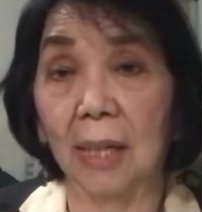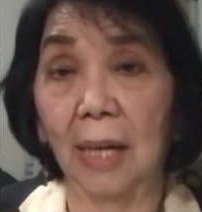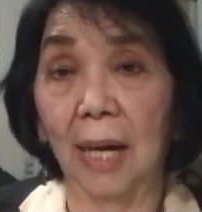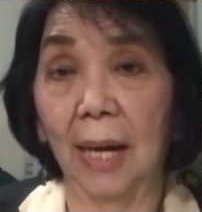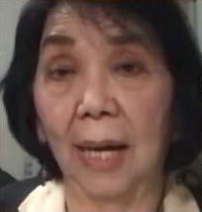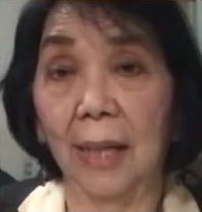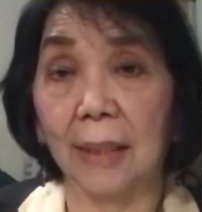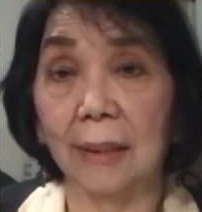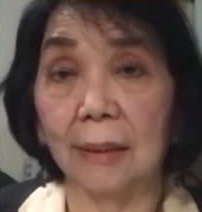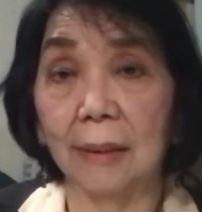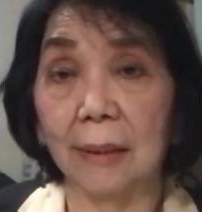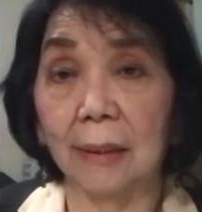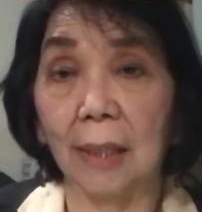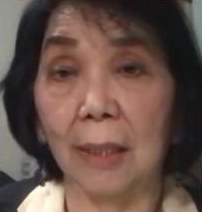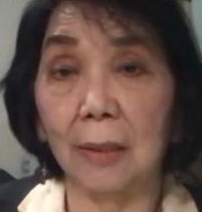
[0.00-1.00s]

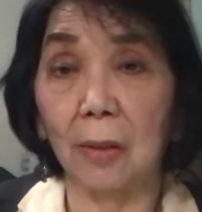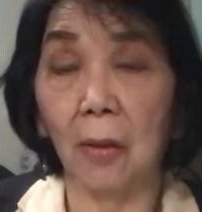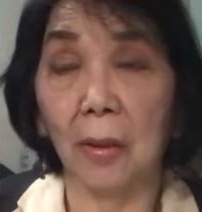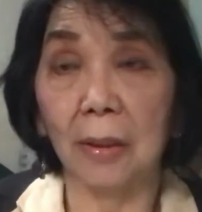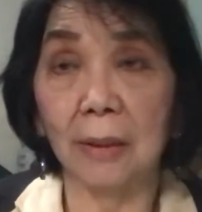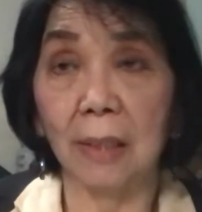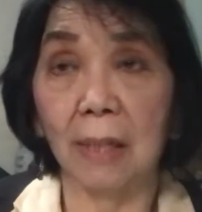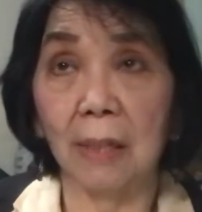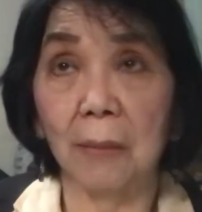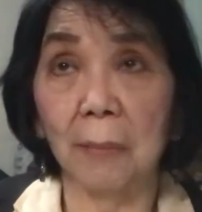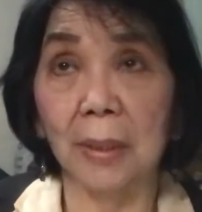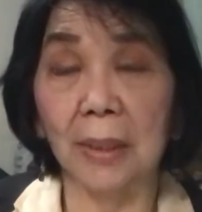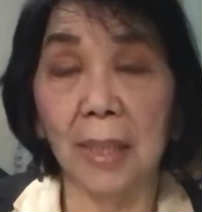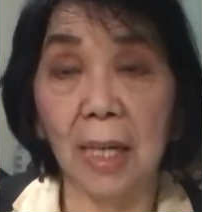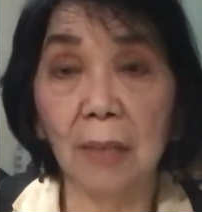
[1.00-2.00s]
And as long as they are
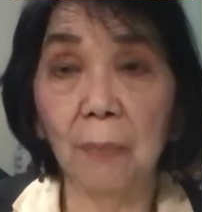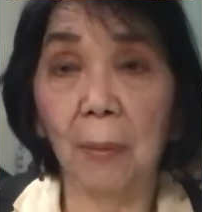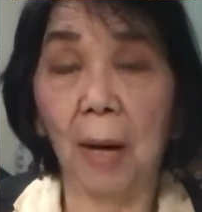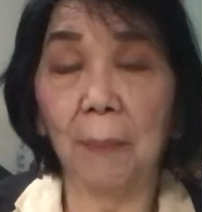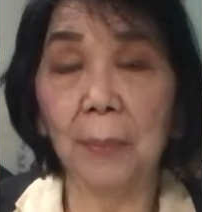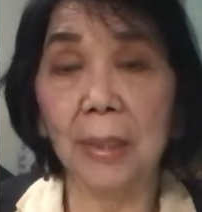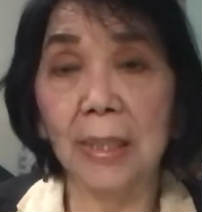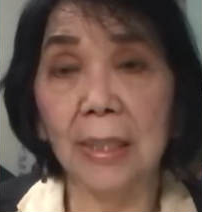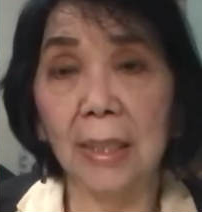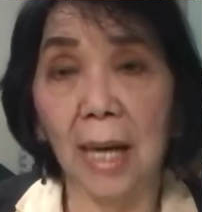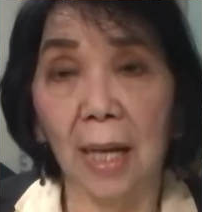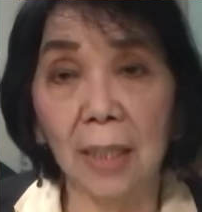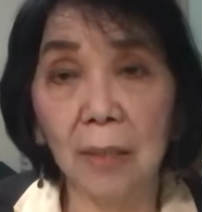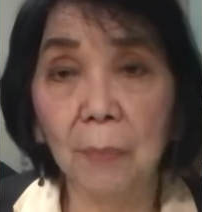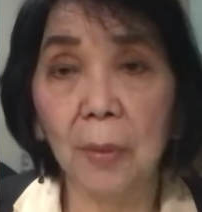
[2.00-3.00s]
maintained properly,
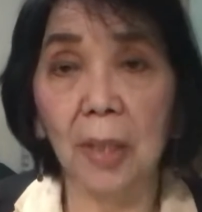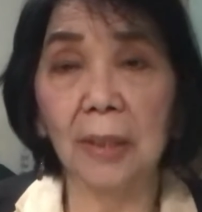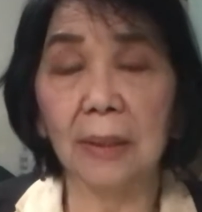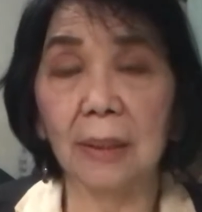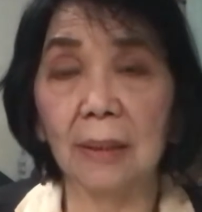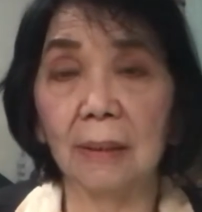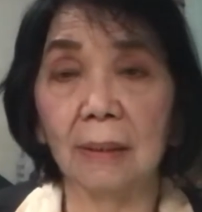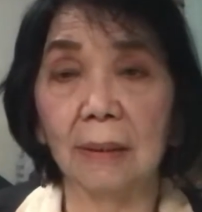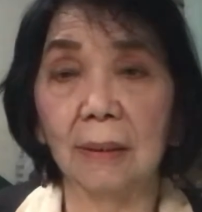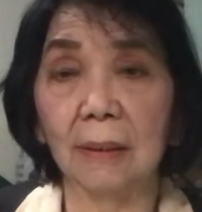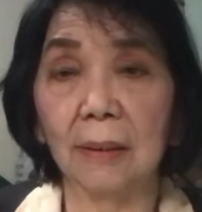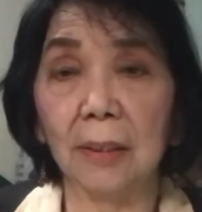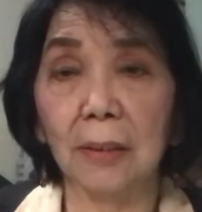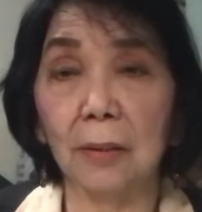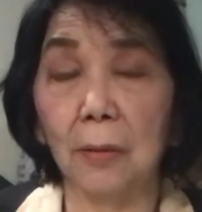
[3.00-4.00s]
calibrated,
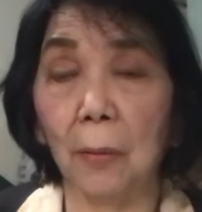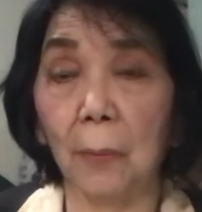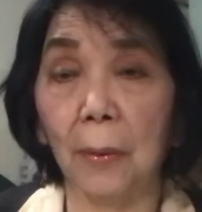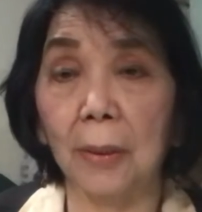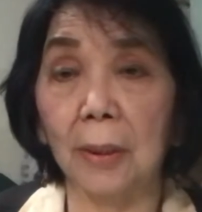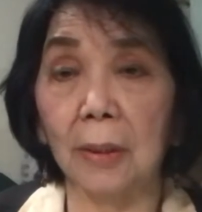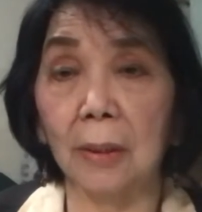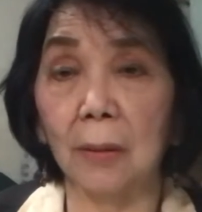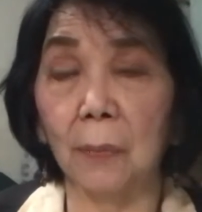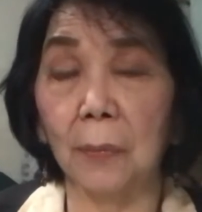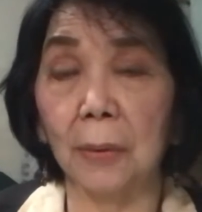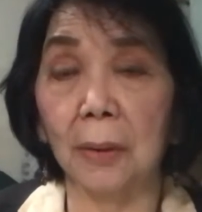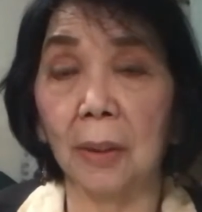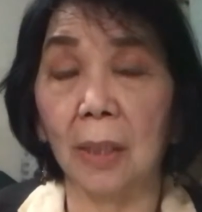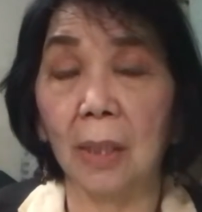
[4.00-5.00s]
there's no way that
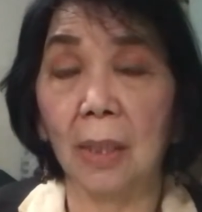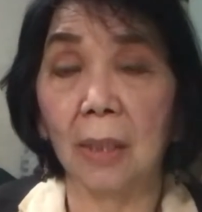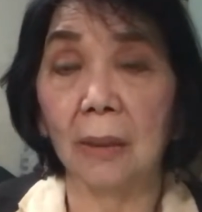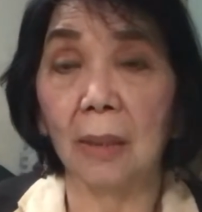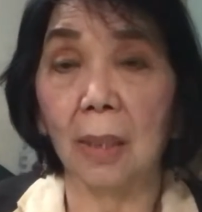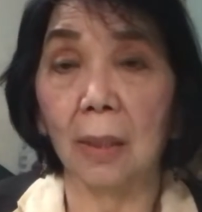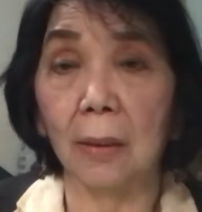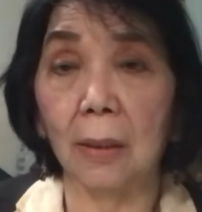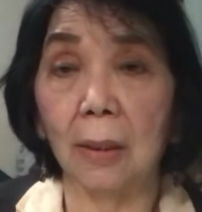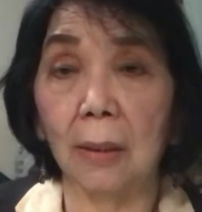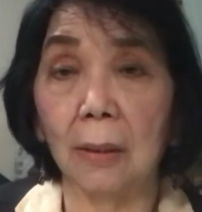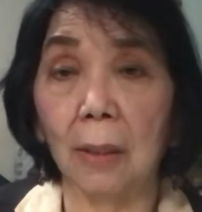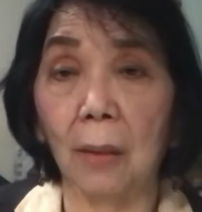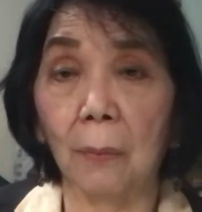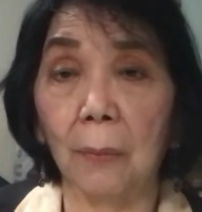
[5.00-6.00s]

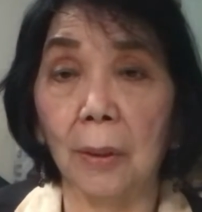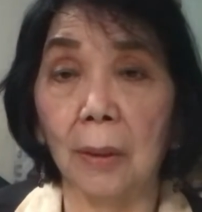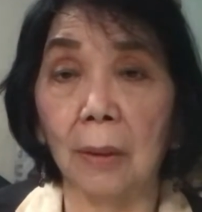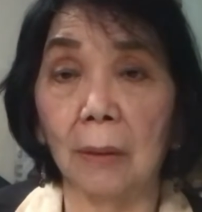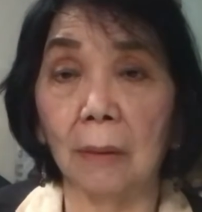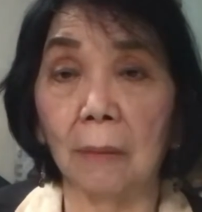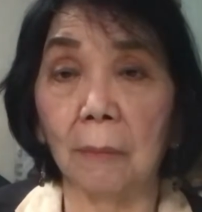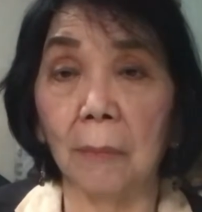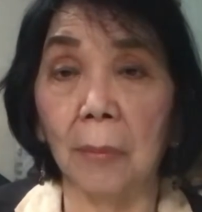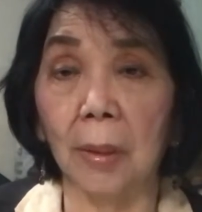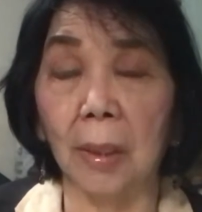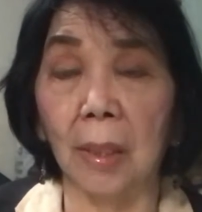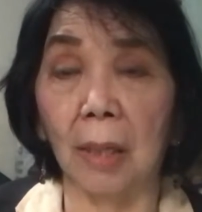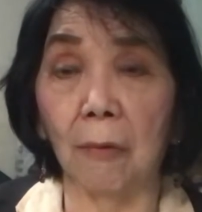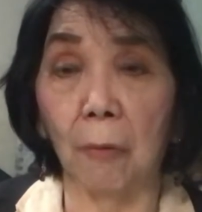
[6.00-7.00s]
they will
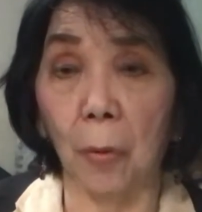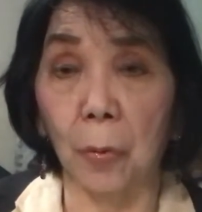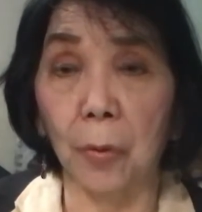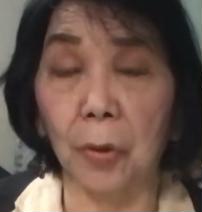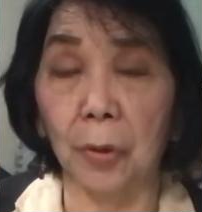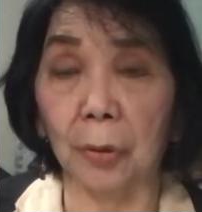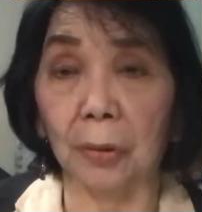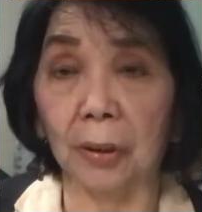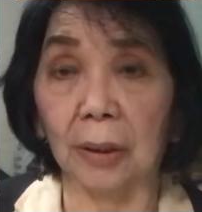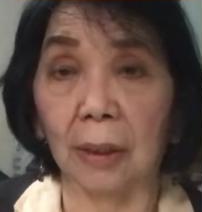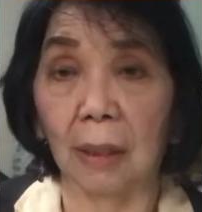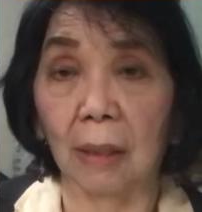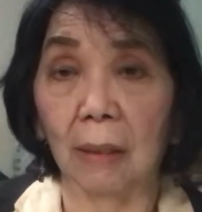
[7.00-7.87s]
be erroneous.